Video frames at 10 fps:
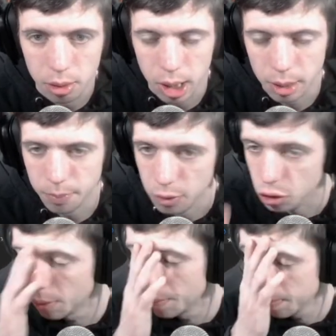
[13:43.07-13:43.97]
Right,
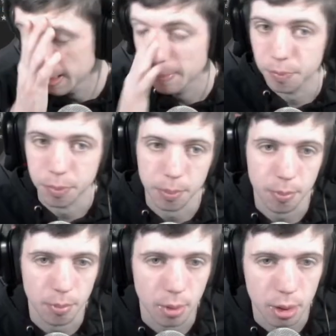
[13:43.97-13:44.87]
so
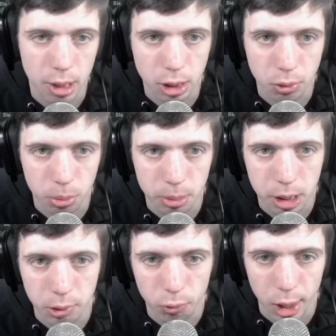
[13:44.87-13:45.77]
this will
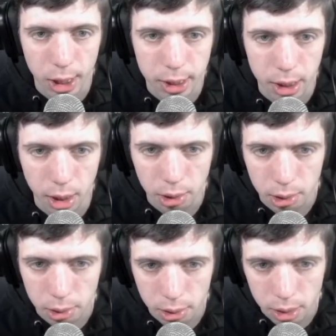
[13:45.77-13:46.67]
be red here,
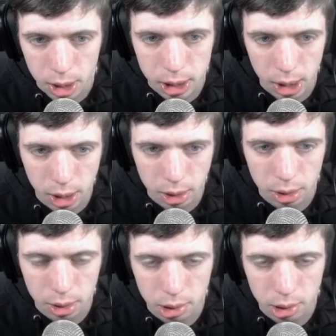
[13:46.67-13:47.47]
this line.